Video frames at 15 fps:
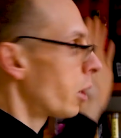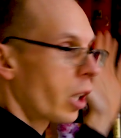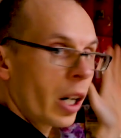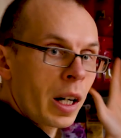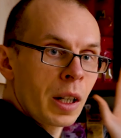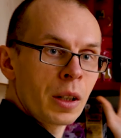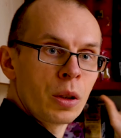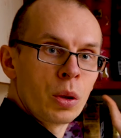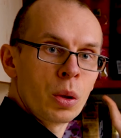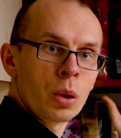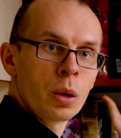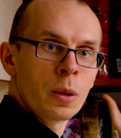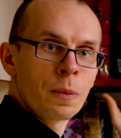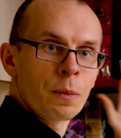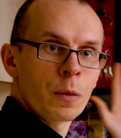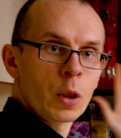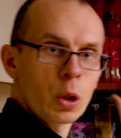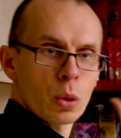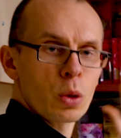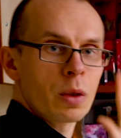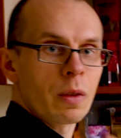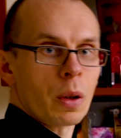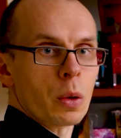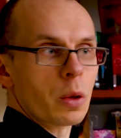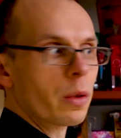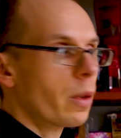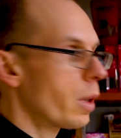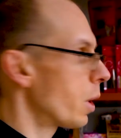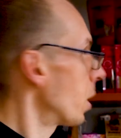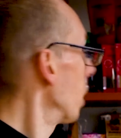try to use those
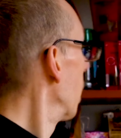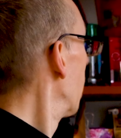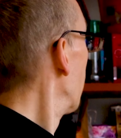things